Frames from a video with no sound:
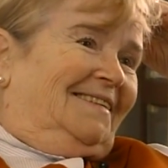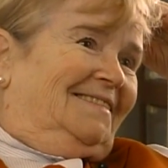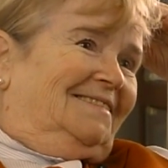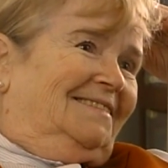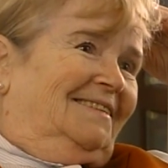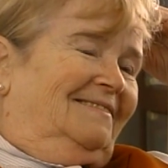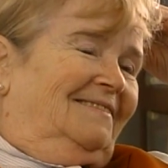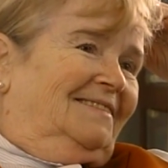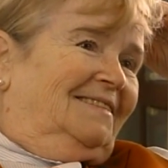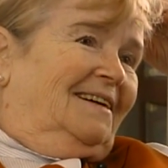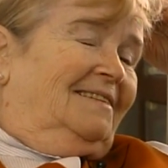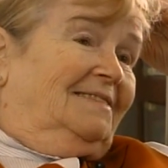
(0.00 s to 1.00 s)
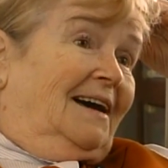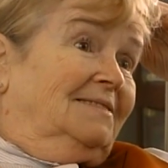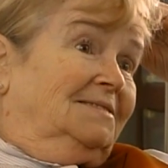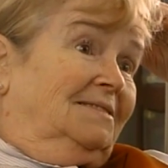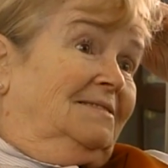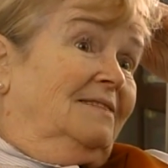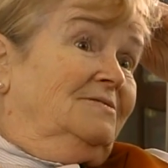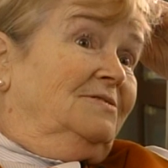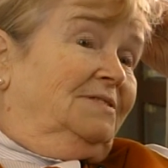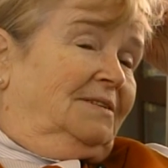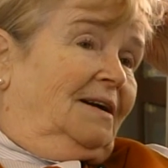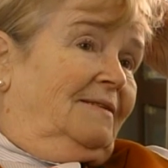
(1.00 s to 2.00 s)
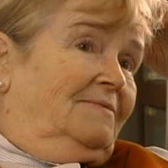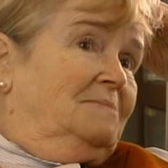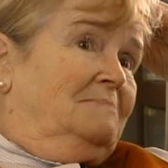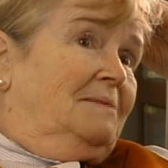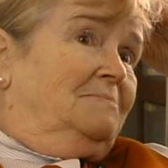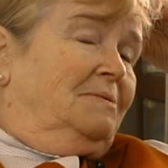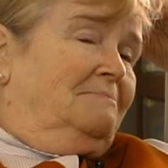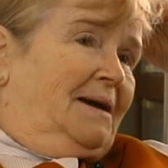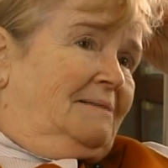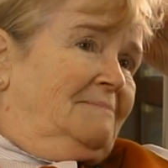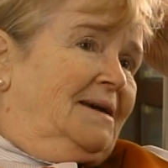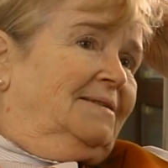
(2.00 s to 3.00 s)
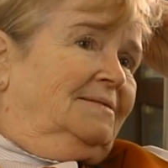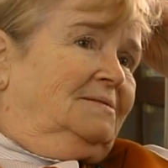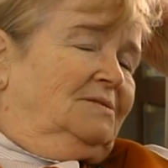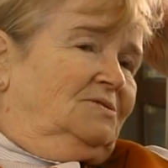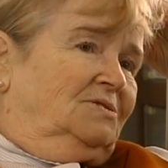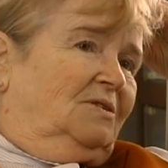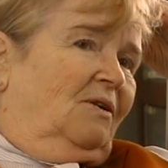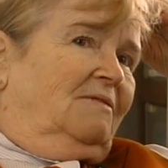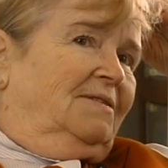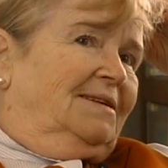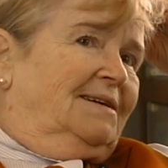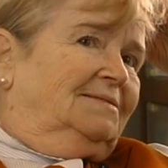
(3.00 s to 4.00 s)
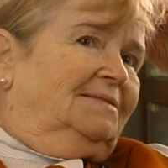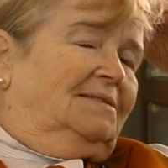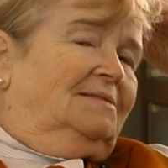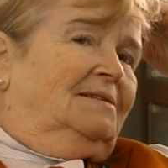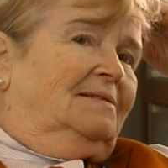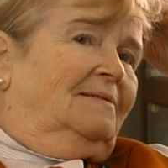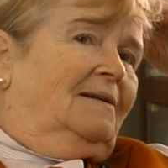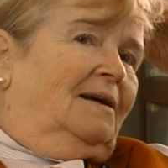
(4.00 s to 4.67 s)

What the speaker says: So that's another thing I remember about making those coronets, and